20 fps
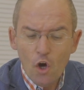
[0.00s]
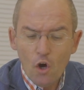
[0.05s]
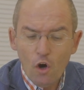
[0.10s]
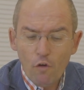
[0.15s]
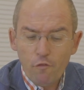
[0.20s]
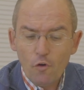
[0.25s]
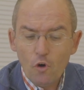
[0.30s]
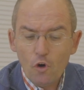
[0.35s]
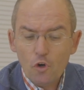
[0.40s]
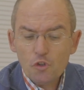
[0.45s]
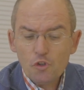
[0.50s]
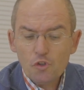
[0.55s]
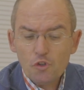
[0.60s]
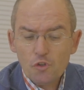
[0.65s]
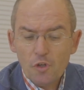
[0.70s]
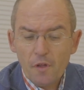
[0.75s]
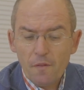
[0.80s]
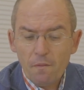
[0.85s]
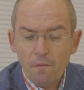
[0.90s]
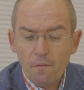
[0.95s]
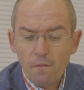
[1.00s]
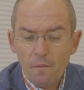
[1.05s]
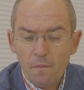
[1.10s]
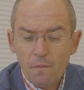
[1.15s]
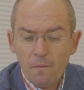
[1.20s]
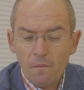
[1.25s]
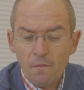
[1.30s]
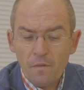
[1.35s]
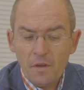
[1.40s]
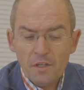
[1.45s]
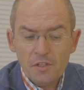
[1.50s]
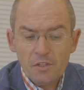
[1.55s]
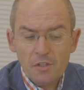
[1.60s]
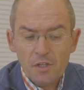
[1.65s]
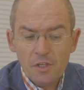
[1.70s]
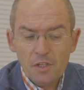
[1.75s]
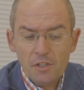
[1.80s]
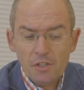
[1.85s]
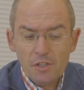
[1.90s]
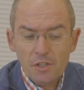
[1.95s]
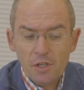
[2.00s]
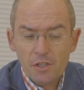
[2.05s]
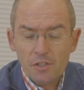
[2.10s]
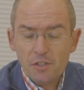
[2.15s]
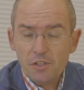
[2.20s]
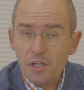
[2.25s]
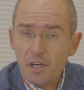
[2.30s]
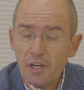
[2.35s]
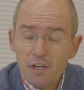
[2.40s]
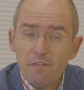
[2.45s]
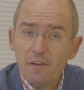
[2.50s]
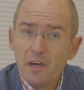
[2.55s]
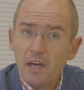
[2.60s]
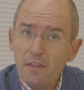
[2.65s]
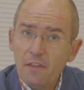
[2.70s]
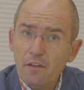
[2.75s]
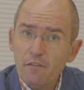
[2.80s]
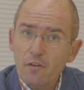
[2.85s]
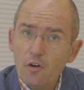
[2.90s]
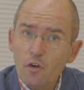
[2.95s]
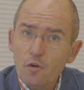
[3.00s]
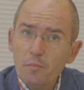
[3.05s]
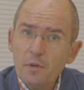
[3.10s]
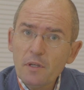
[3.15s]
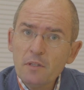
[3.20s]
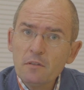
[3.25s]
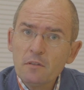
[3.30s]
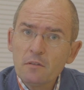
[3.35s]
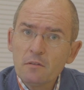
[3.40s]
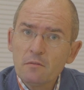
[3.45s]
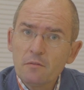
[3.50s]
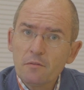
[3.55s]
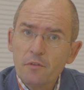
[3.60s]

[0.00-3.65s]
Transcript: Of course, this is a significant development.